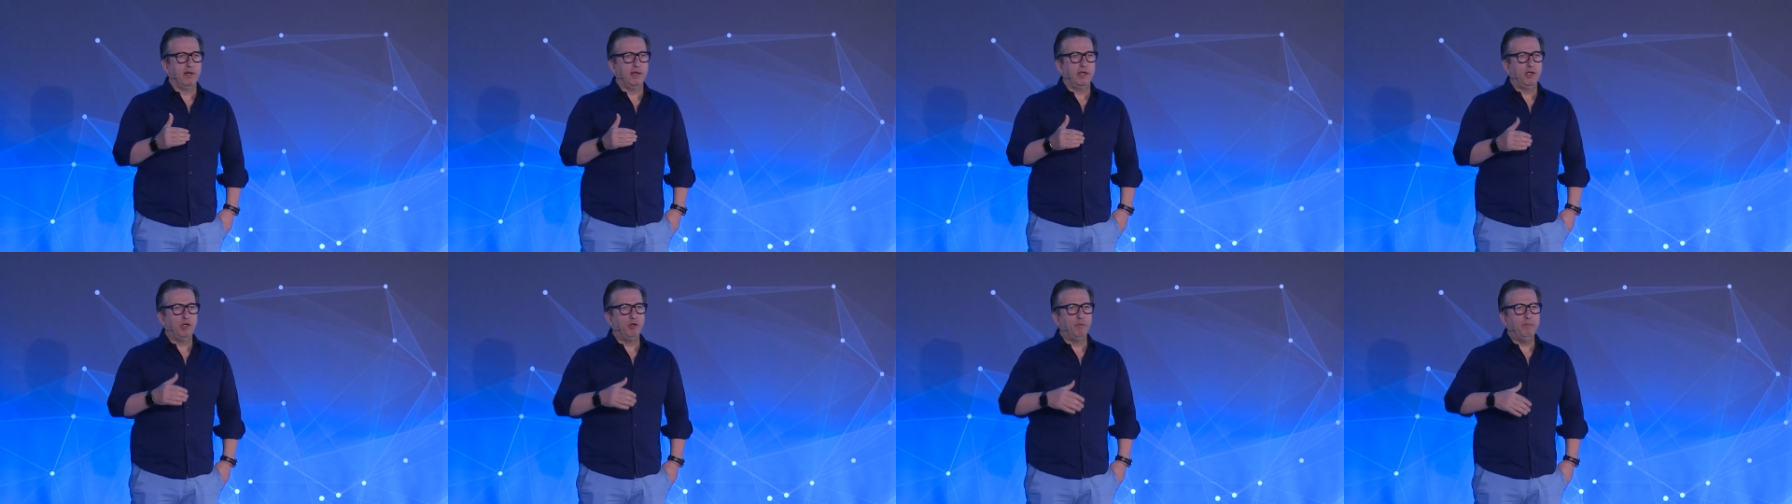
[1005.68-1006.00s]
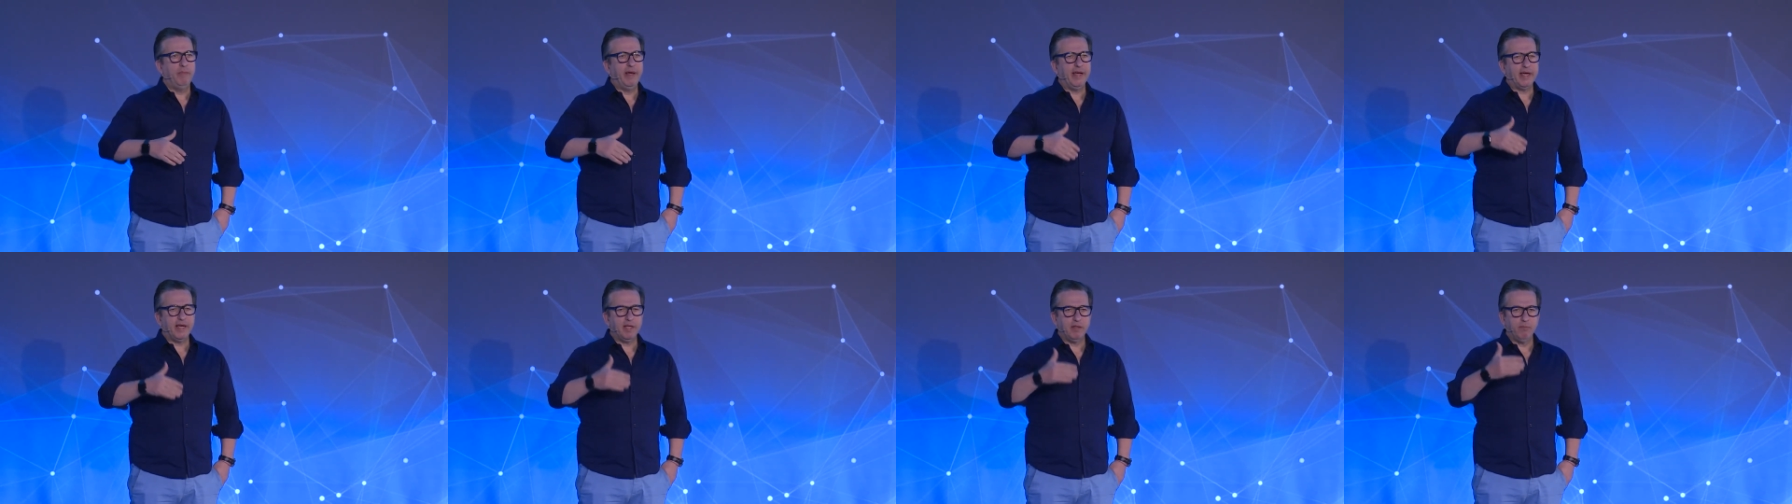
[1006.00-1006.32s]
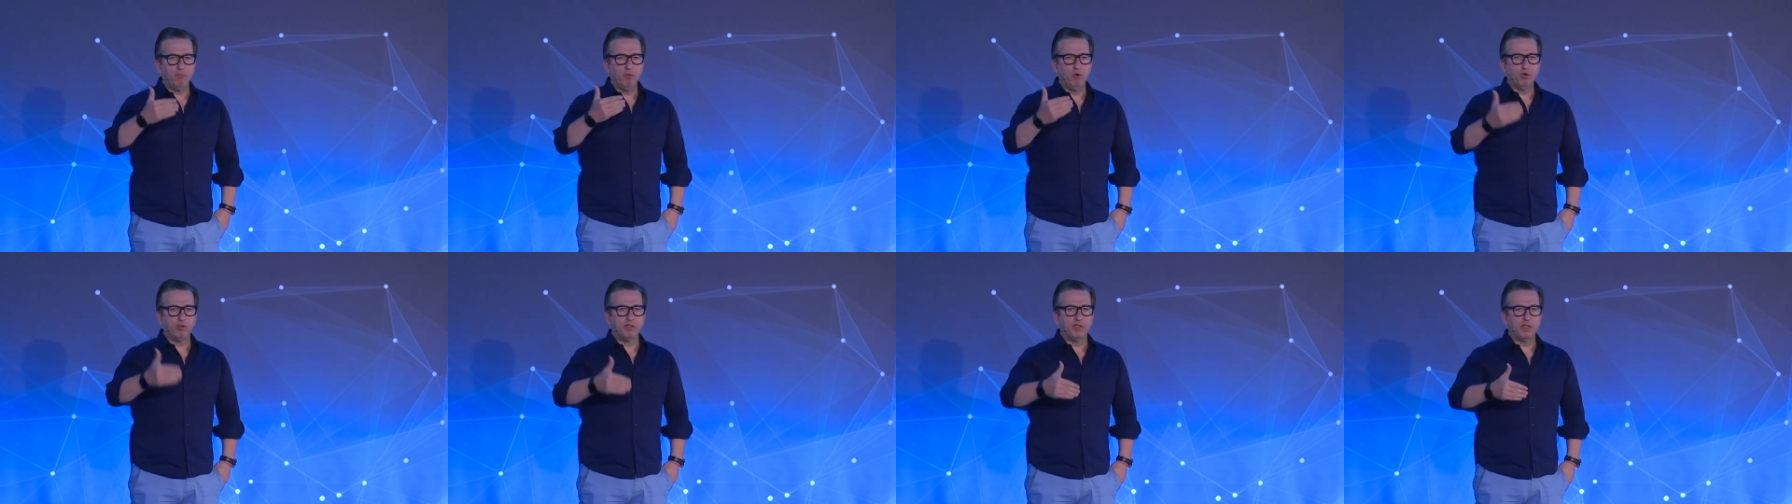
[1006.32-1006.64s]
You make it
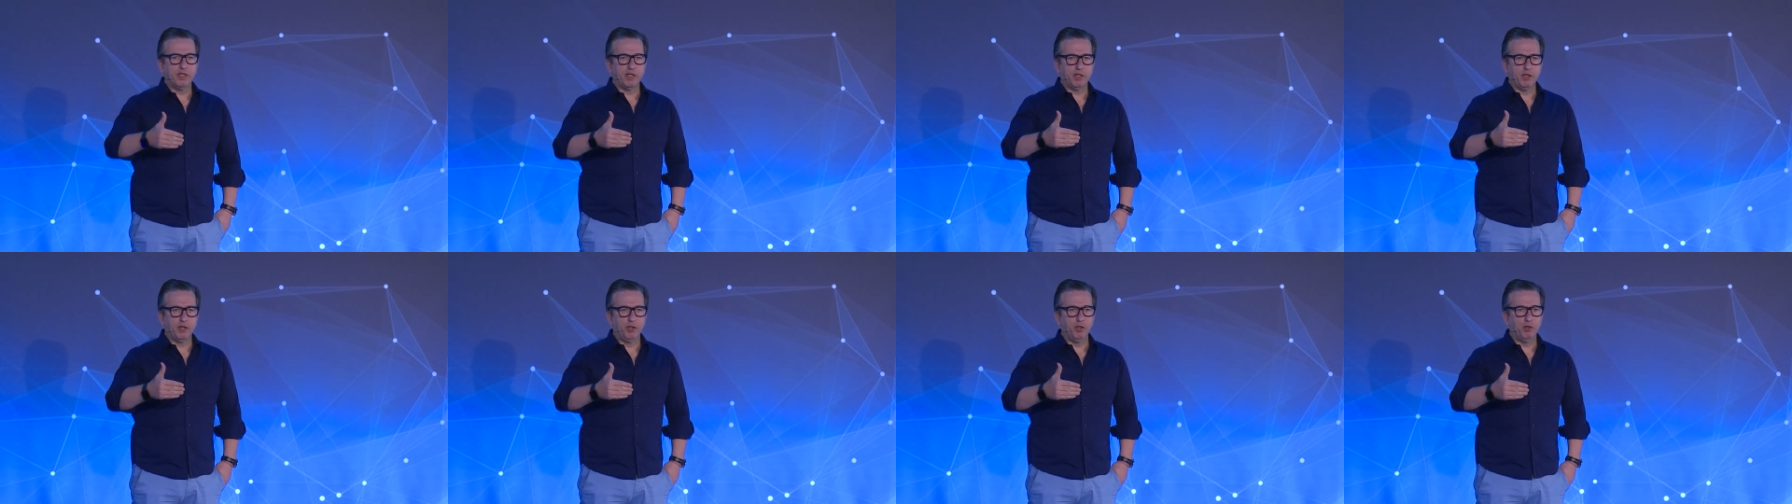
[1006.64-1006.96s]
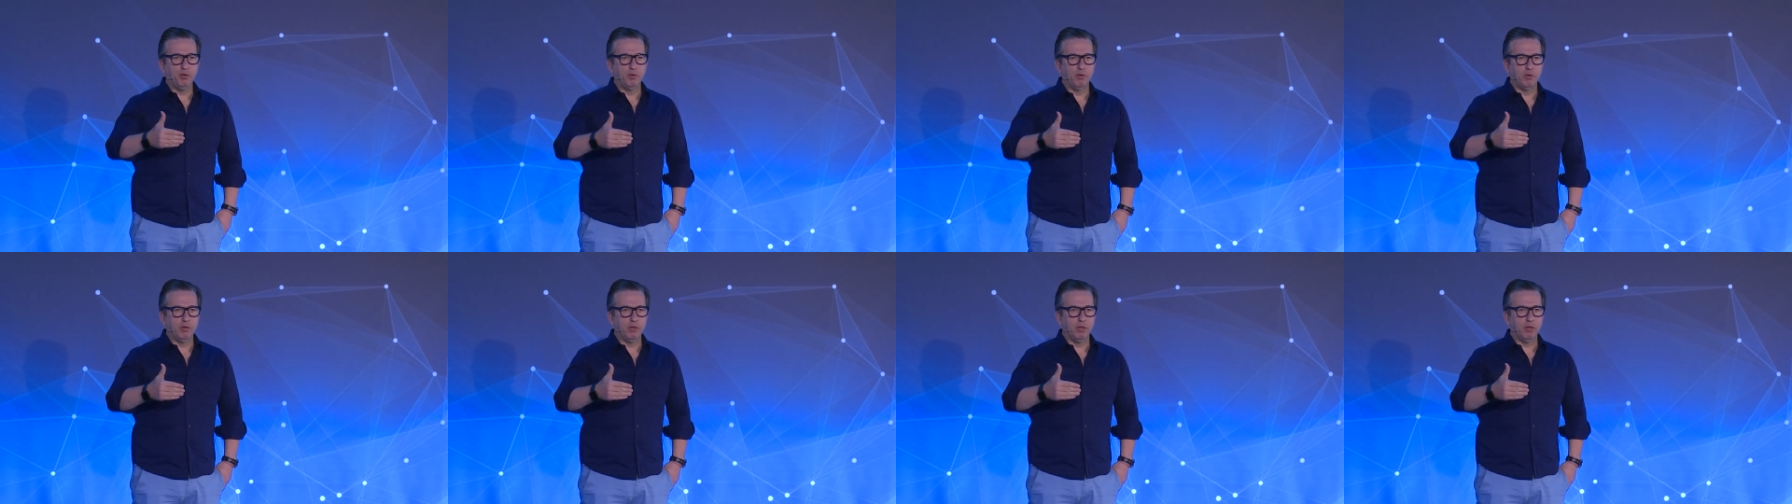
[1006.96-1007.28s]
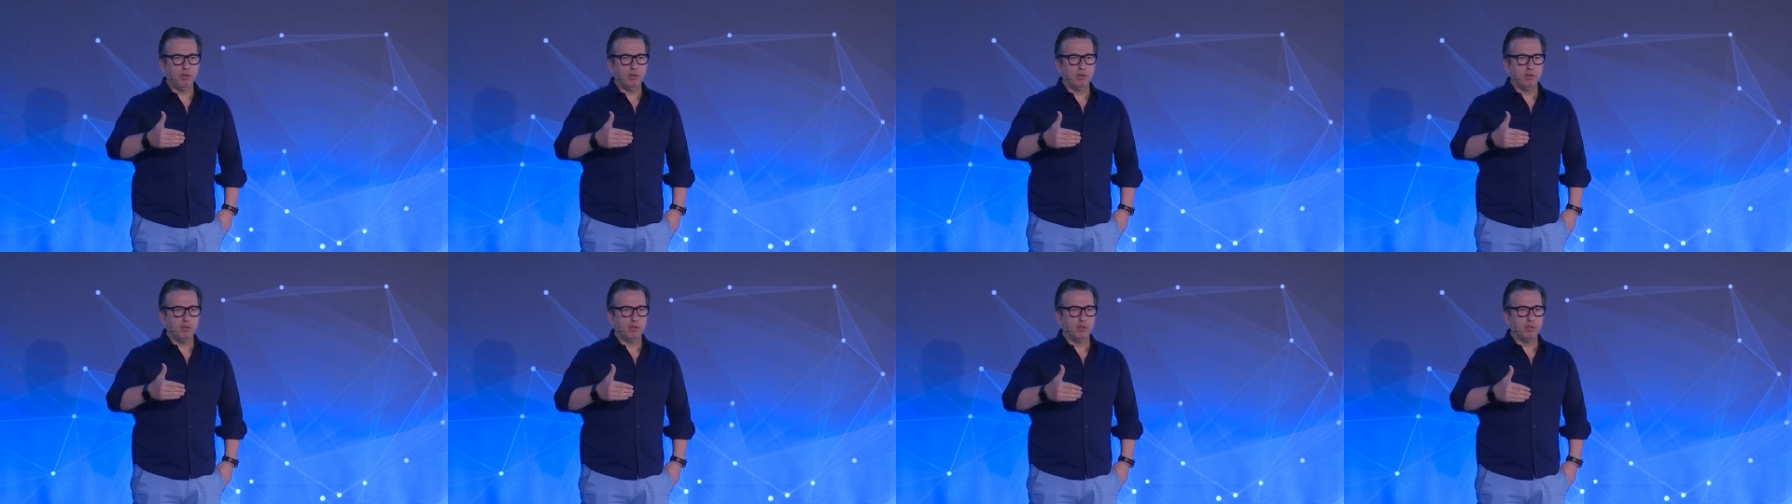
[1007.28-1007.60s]
more
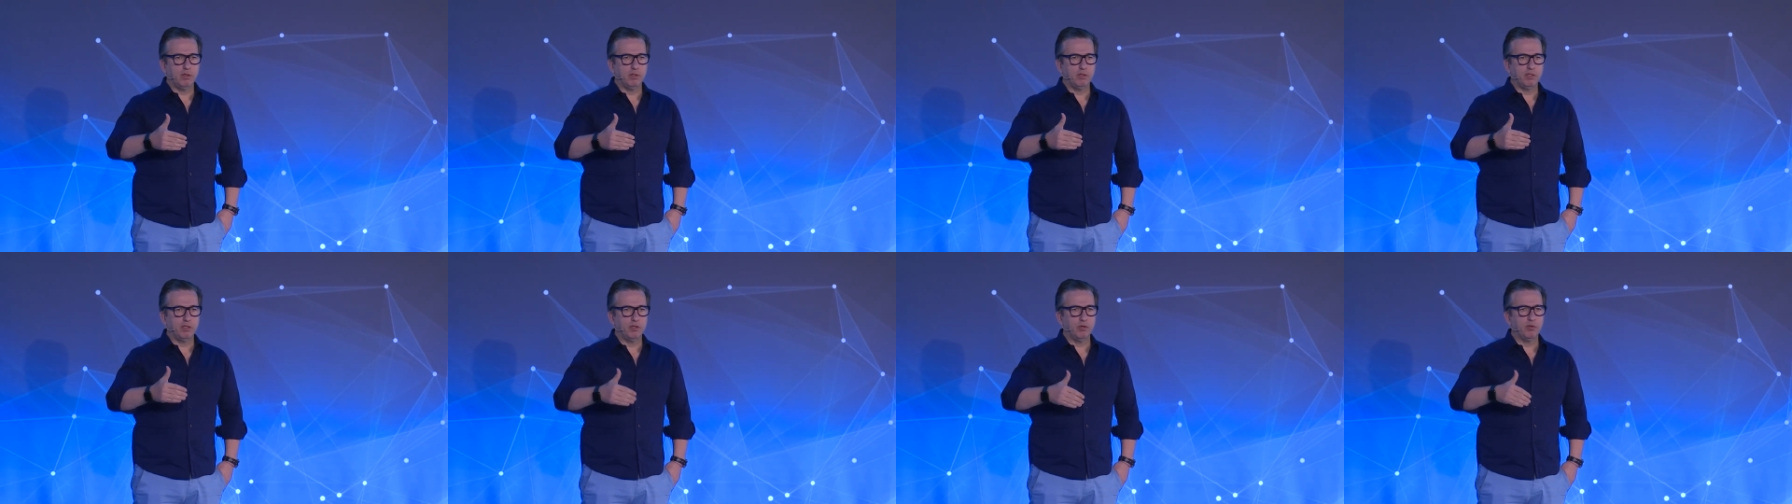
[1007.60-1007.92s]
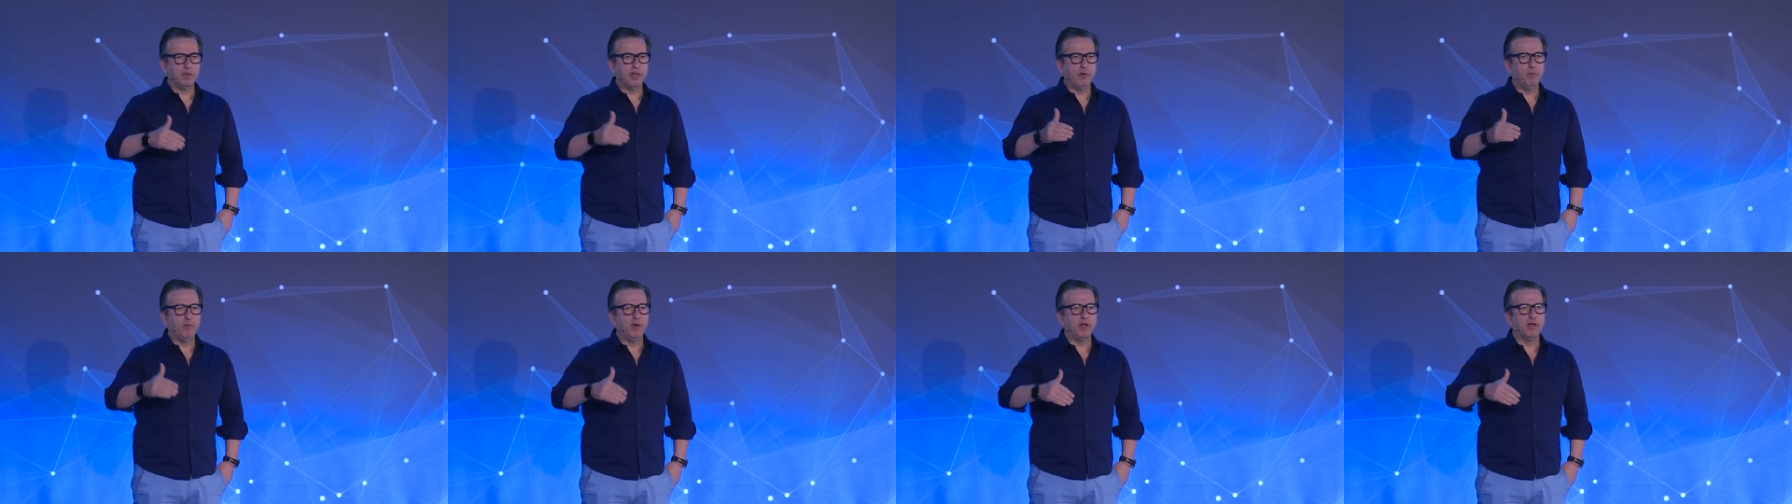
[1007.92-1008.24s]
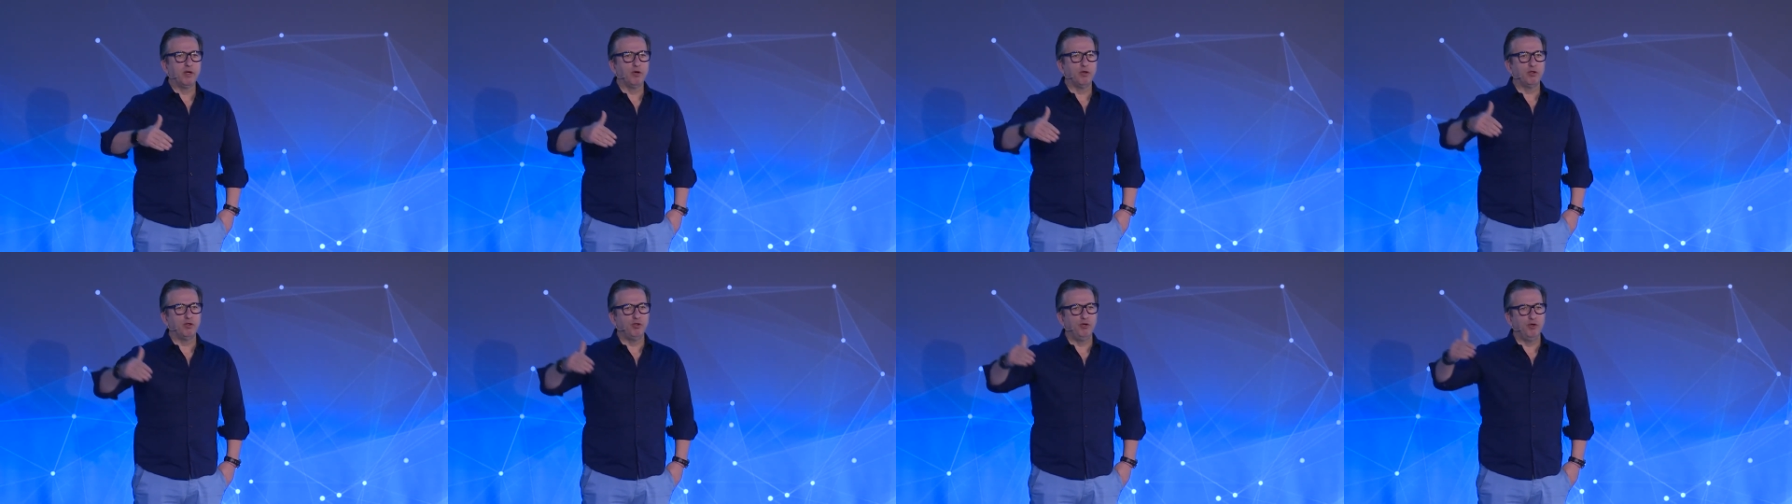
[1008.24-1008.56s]
secure, so they will
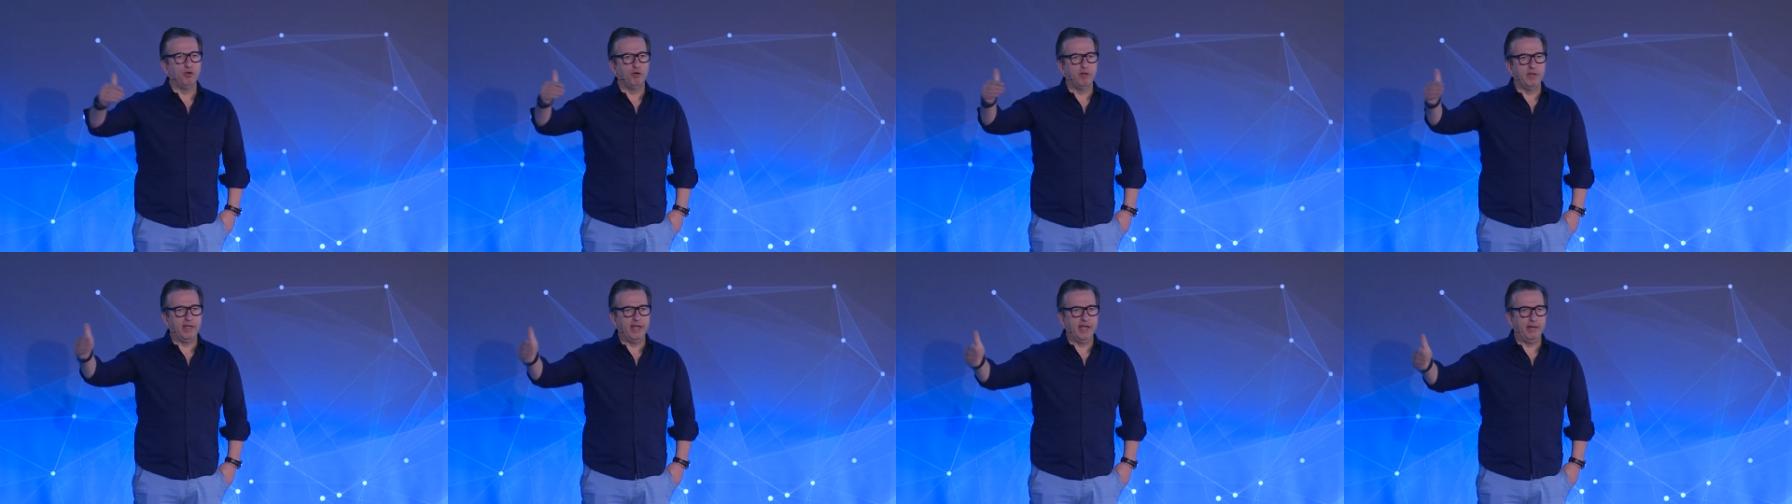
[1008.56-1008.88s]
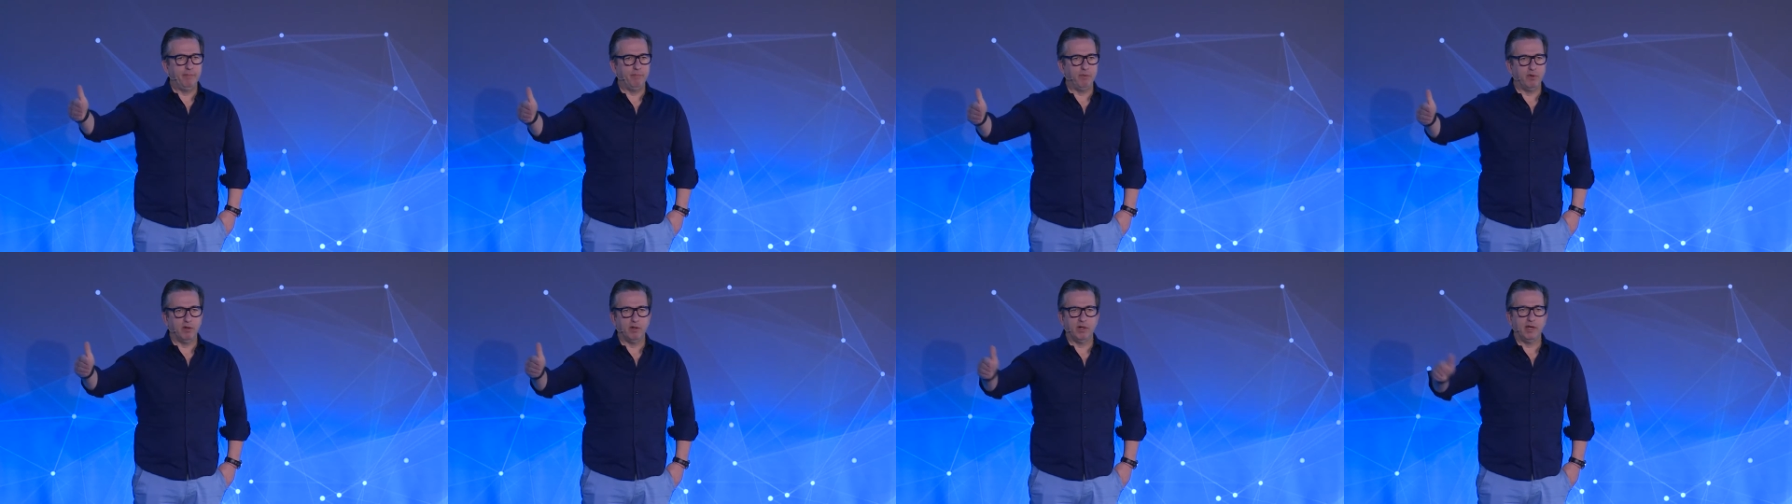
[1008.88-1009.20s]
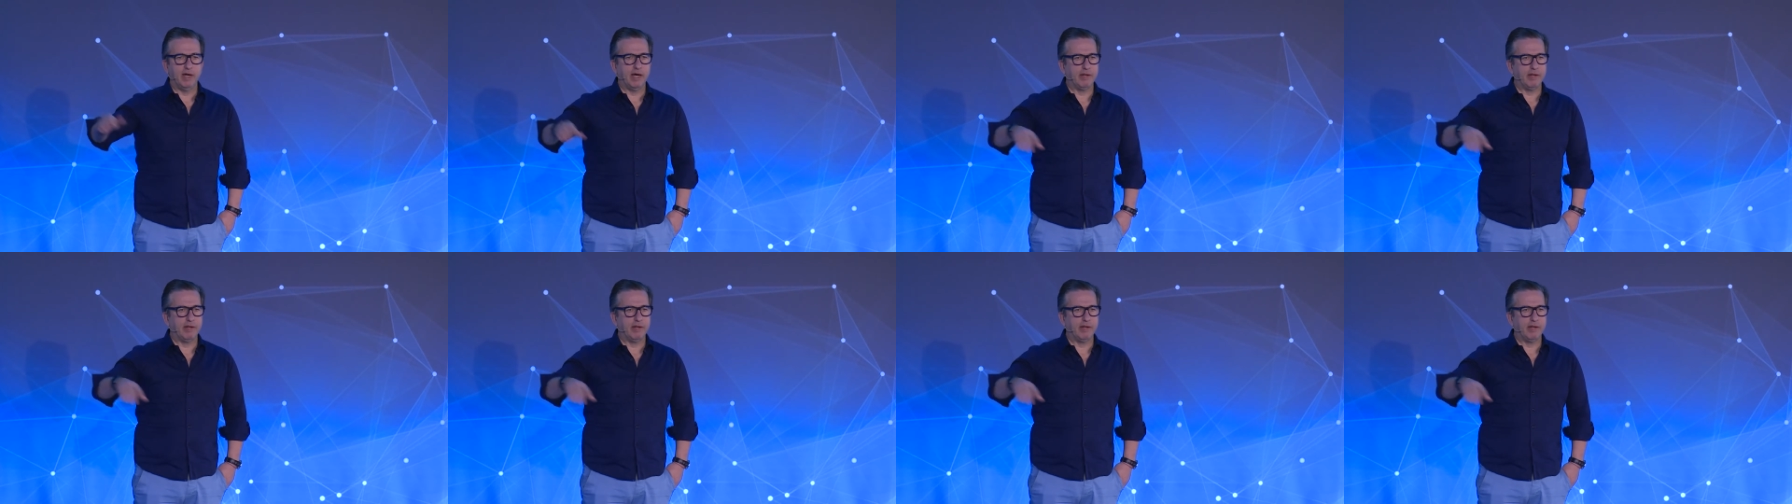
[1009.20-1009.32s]
go to your neighbor.